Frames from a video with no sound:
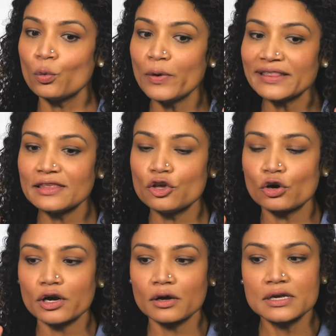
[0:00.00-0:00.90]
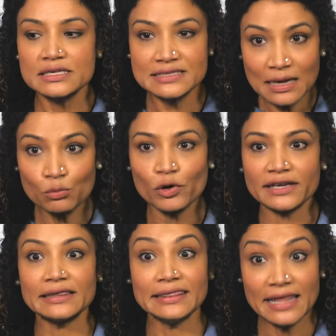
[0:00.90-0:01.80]
with your
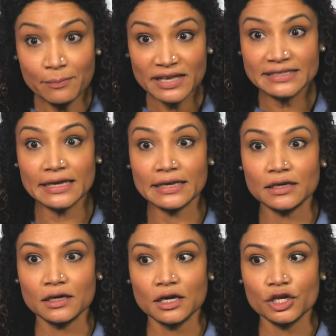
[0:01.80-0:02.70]
somewhat limited